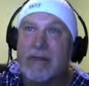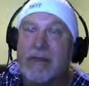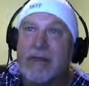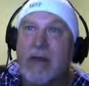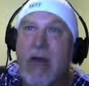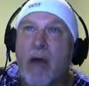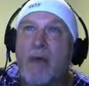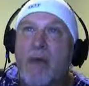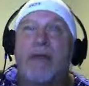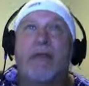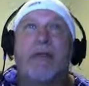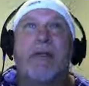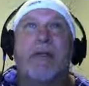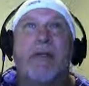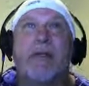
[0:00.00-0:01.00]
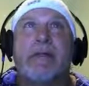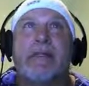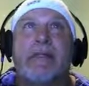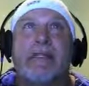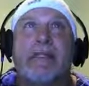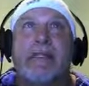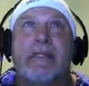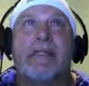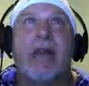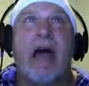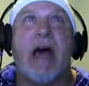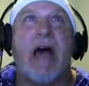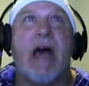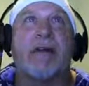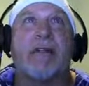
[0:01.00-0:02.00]
Now when you reduce this in
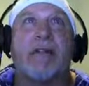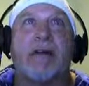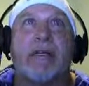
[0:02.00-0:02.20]
size,